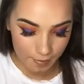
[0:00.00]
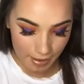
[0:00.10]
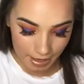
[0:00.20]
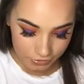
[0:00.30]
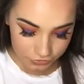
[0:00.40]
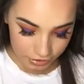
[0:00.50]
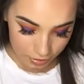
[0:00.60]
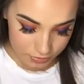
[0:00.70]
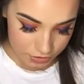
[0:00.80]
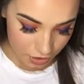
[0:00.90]
I'm actually
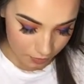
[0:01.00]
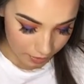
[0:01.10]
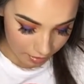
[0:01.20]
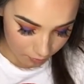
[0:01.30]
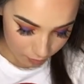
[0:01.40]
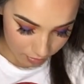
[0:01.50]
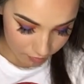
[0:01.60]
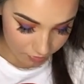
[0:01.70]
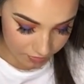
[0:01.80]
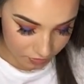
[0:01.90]
going to go in with
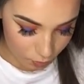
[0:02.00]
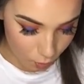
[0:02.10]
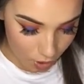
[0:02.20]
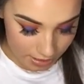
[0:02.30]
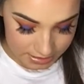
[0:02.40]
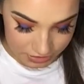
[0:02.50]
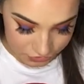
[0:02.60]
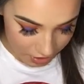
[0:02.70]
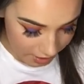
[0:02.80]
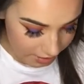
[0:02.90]
this whitey
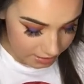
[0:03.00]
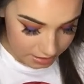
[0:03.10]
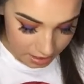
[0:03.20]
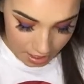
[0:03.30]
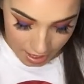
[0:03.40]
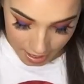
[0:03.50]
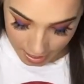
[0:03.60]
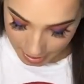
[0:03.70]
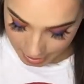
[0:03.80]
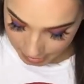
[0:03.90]
shade,
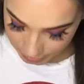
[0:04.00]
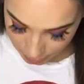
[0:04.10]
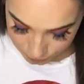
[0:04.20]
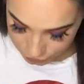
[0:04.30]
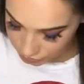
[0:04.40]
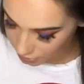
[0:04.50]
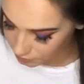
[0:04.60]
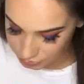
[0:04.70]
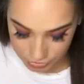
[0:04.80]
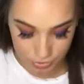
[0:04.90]
and I'm just going
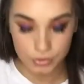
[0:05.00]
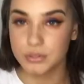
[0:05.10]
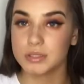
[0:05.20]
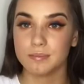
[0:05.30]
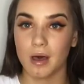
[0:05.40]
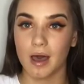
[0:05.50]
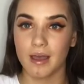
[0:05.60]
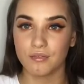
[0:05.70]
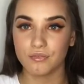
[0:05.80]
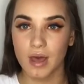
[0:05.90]
to use my
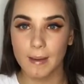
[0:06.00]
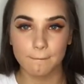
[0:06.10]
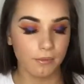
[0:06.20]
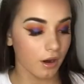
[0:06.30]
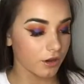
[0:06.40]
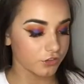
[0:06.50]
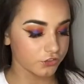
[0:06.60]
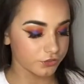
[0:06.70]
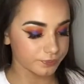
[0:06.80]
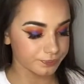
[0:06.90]
fan brush,